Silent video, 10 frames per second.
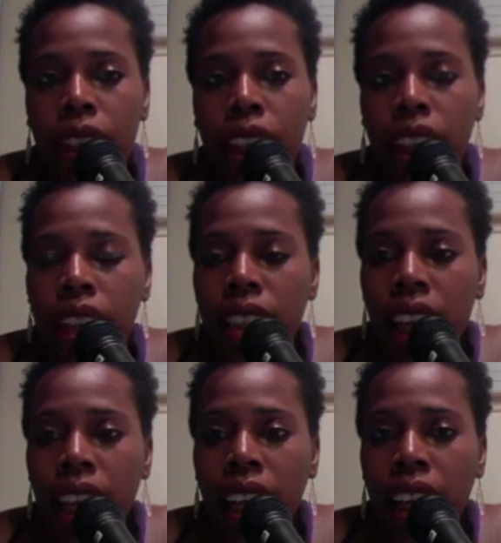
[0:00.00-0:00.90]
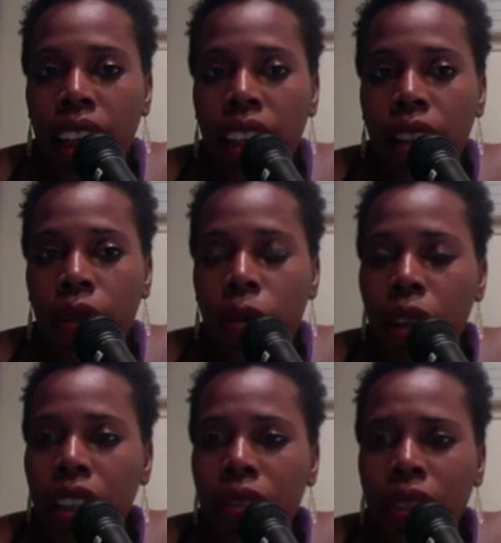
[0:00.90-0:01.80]
it's like
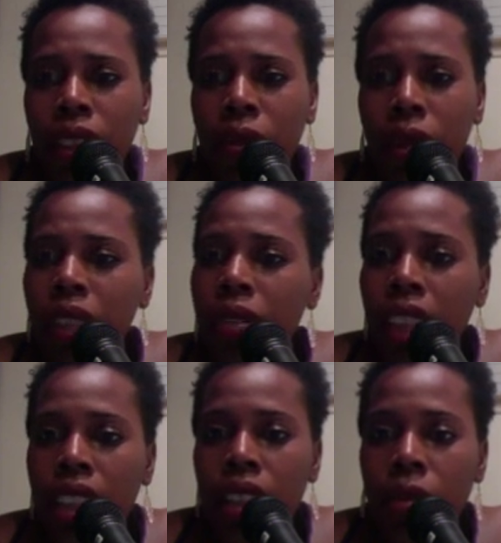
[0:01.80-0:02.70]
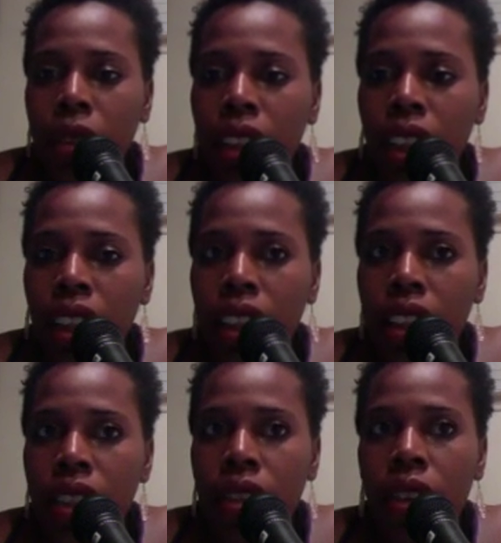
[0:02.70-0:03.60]
what if that's what it
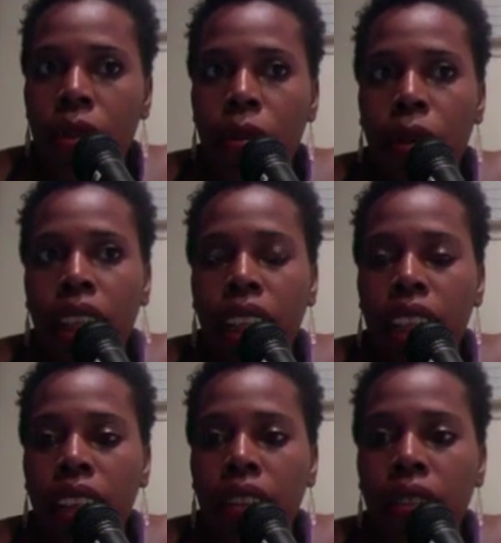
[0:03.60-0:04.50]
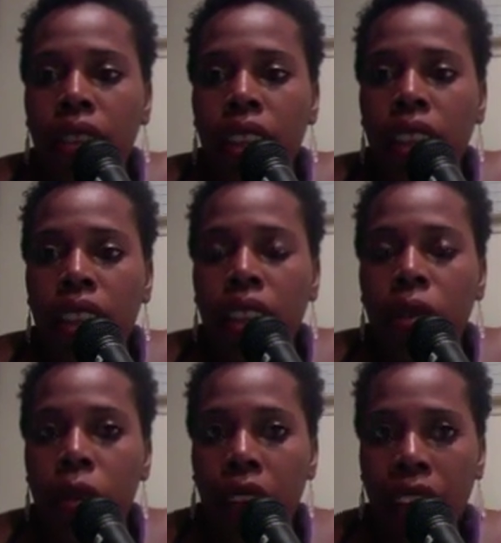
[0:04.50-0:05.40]
is? What if
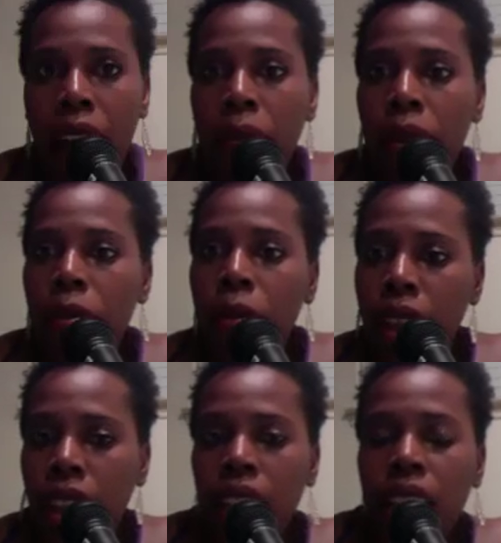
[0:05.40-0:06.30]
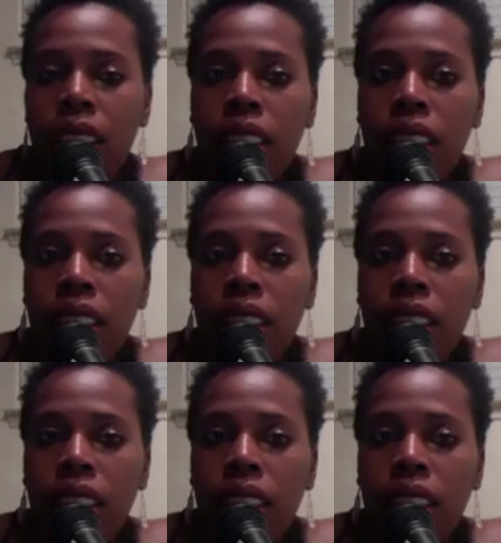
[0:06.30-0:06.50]
what happened was